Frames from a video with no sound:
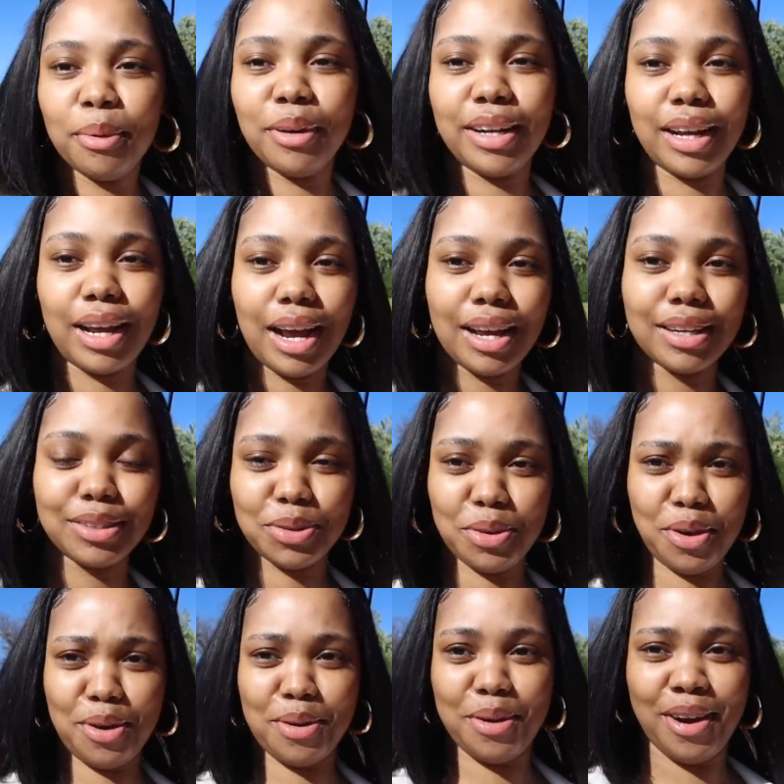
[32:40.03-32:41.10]
morning guys
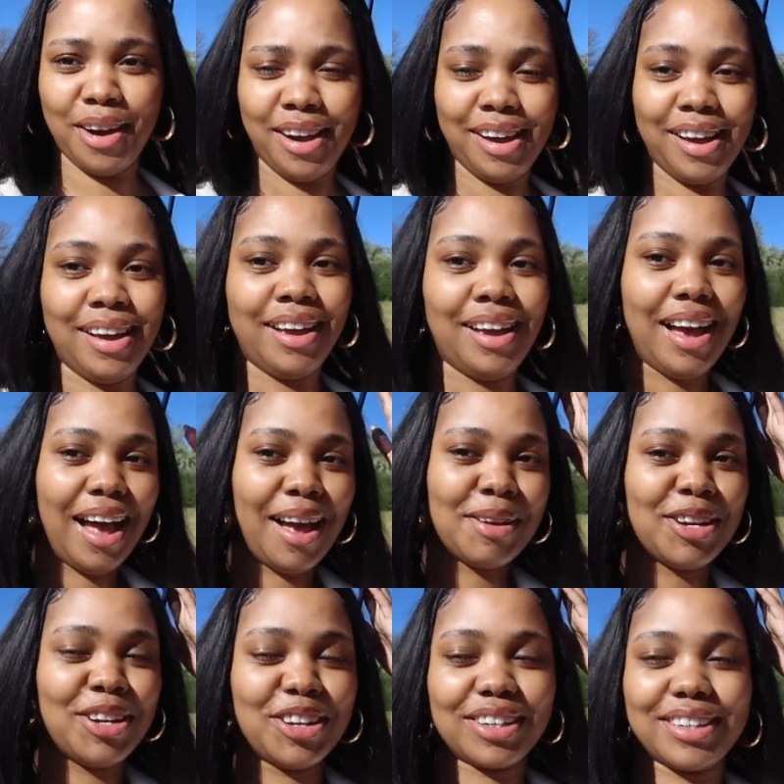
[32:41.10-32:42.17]
oh
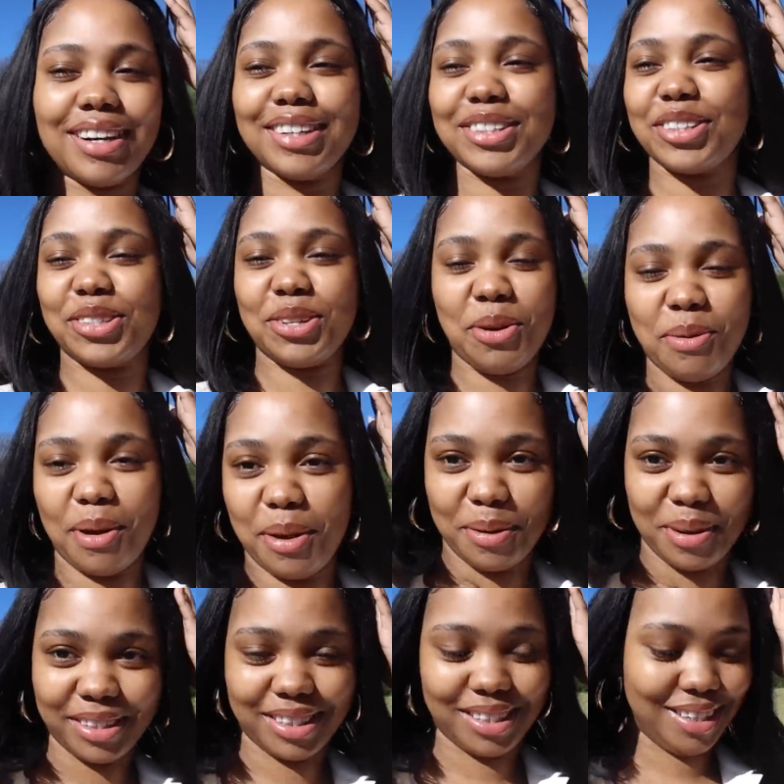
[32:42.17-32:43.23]
i look so
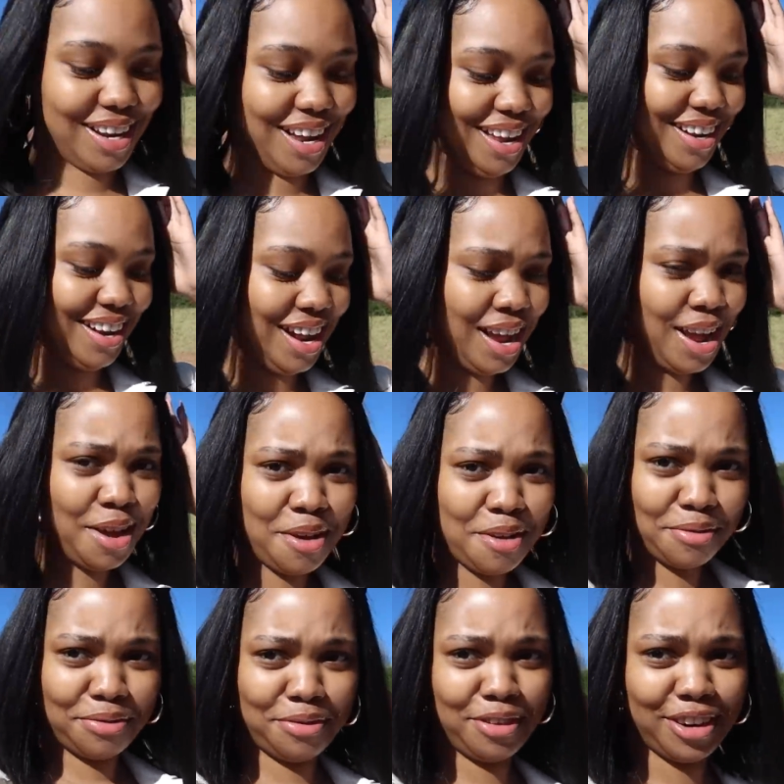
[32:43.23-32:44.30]
well rested and
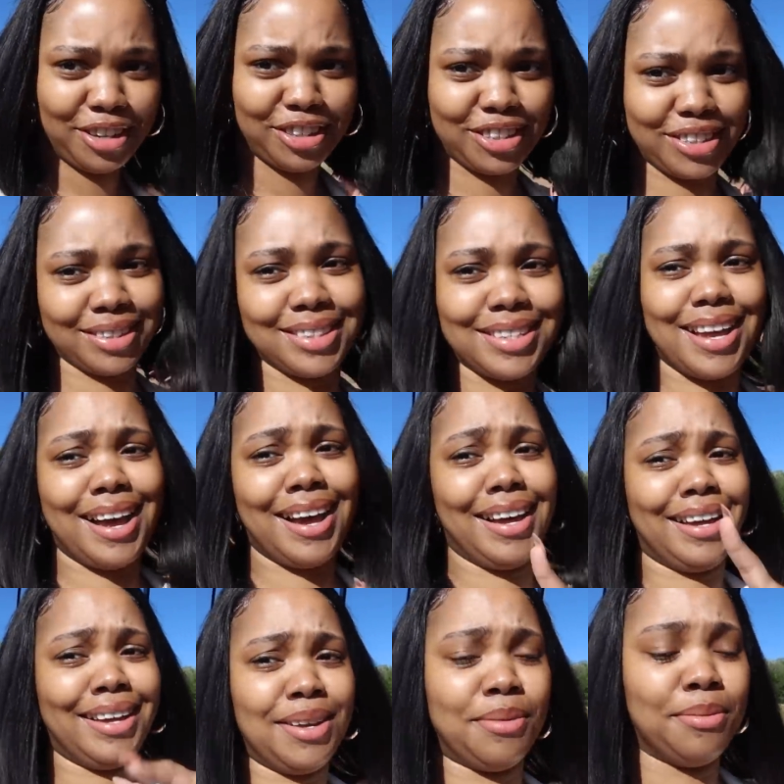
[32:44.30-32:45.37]
fresh because
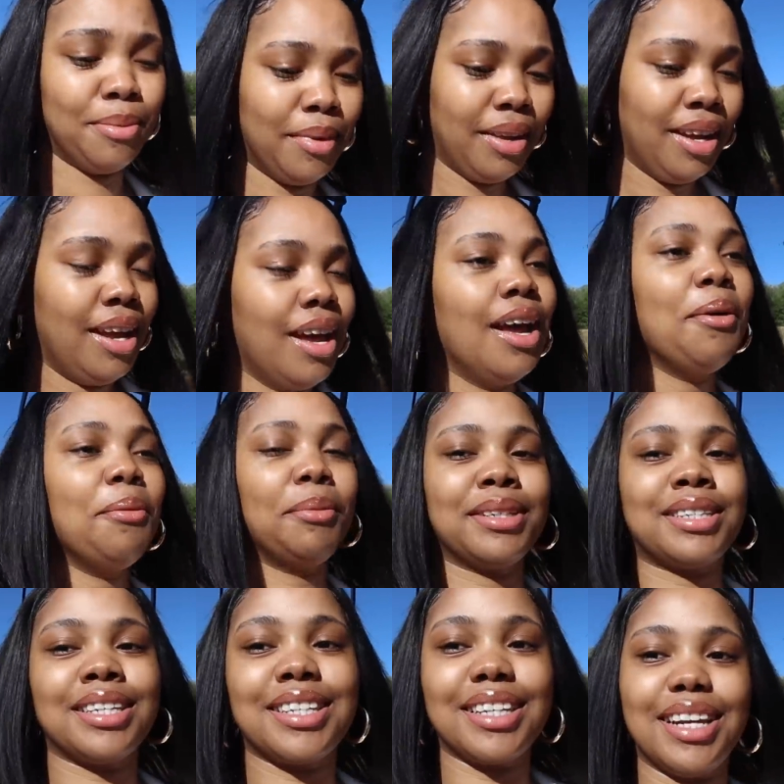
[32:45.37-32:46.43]
i am
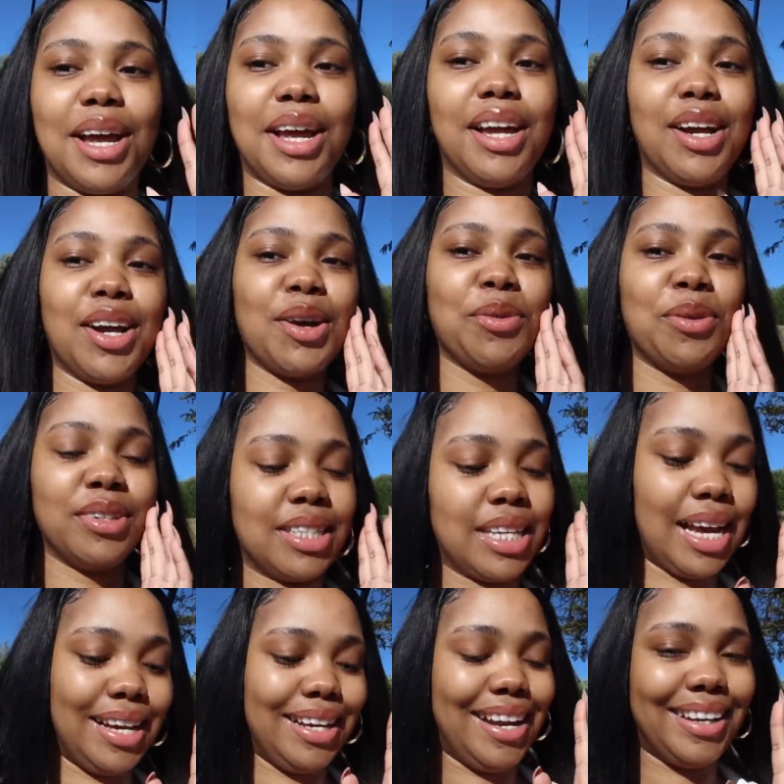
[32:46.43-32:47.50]
my sister and i were
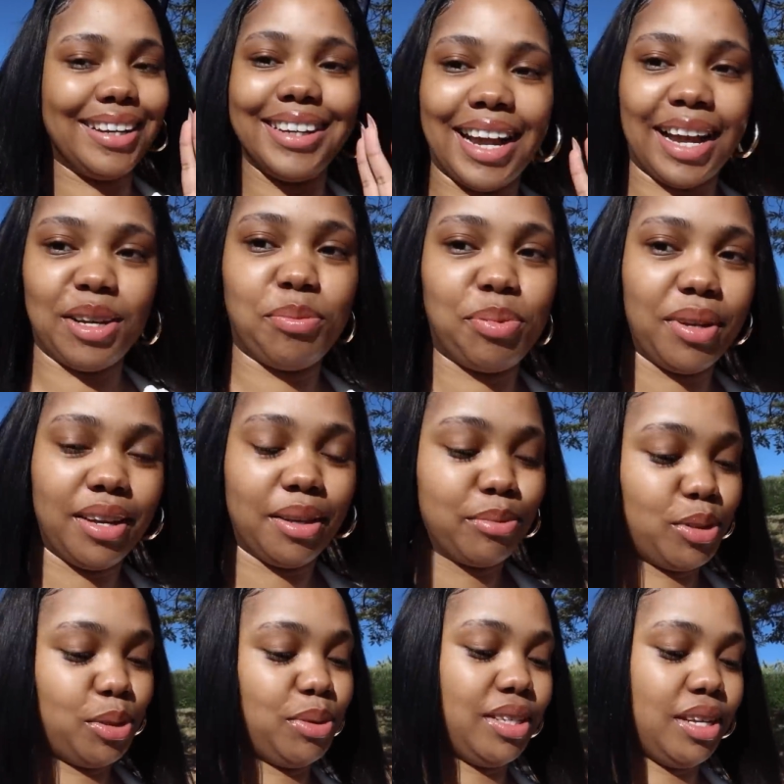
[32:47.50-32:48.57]
tired at 9
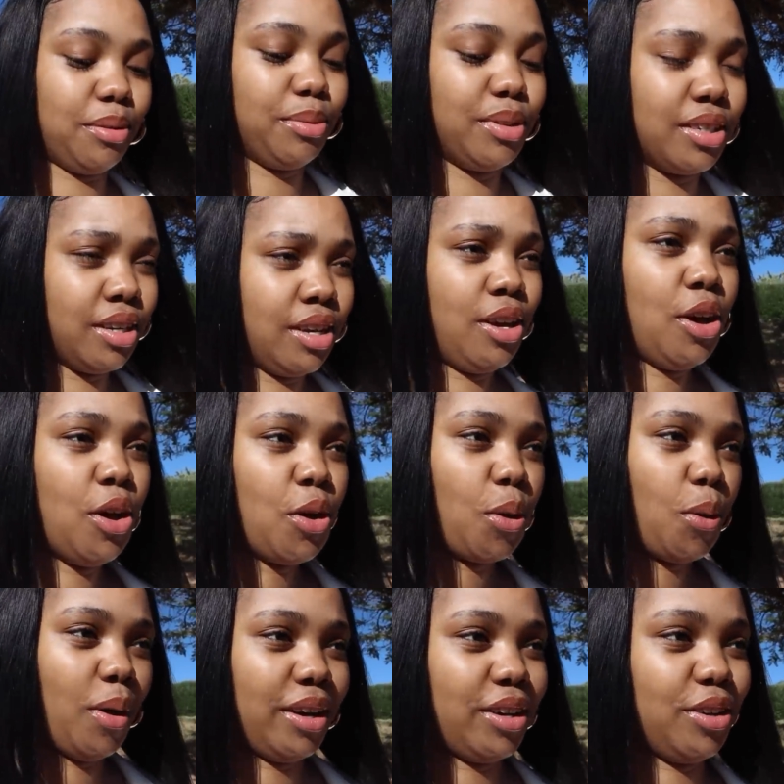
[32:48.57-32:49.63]
p.m so we slept
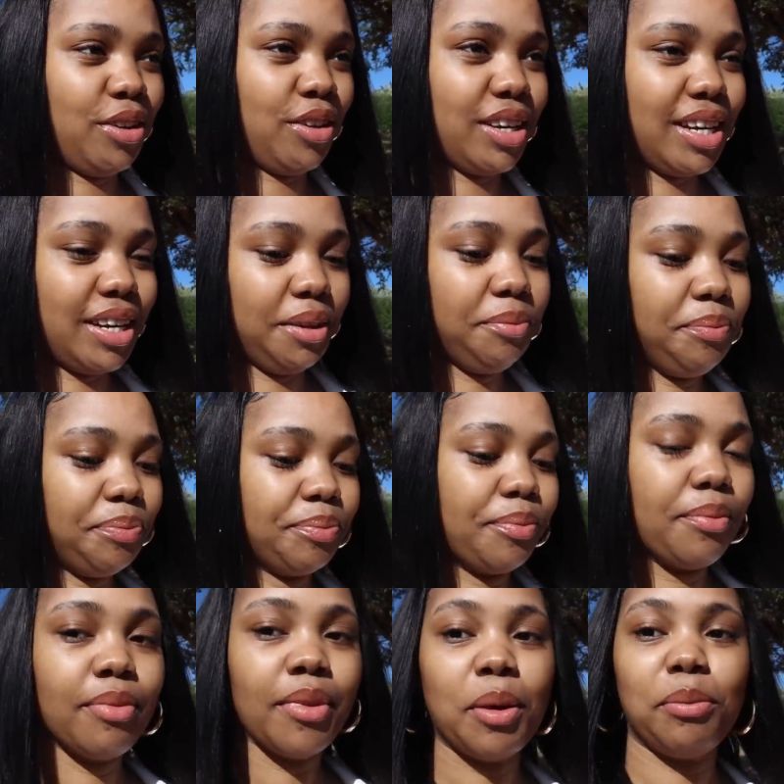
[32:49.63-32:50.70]
quite early
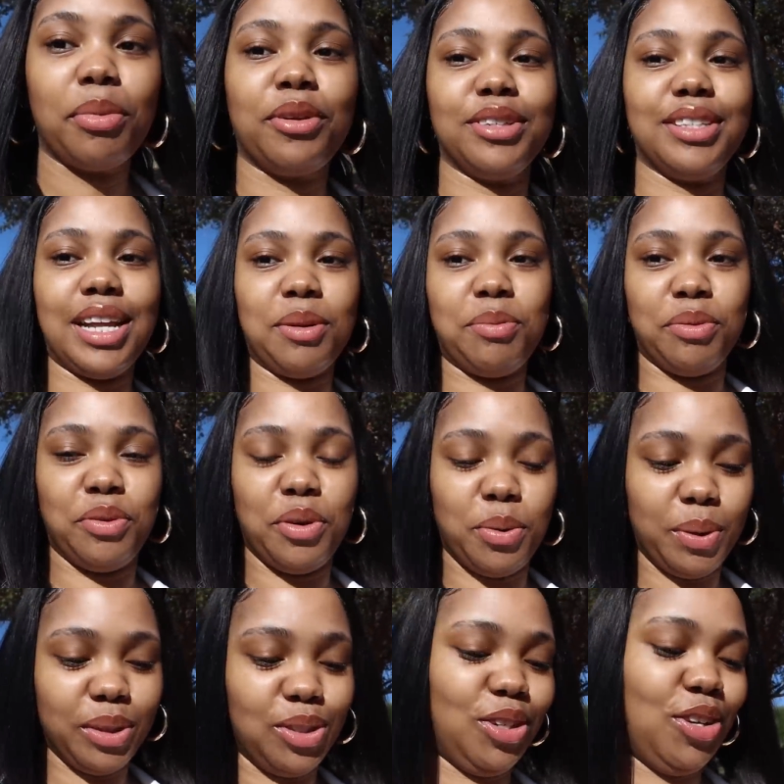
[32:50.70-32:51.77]
because night
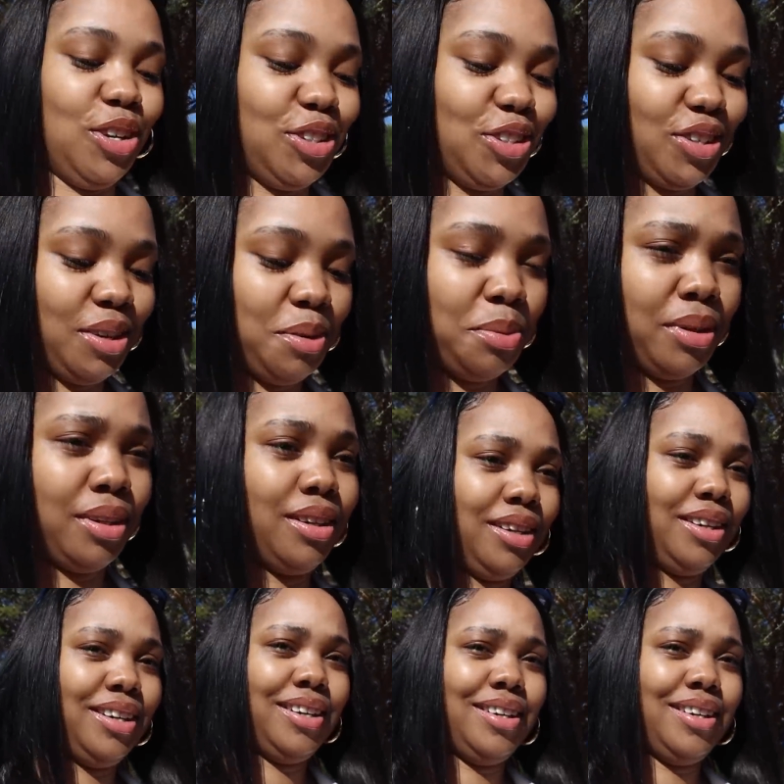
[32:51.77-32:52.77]
before we went to nostra but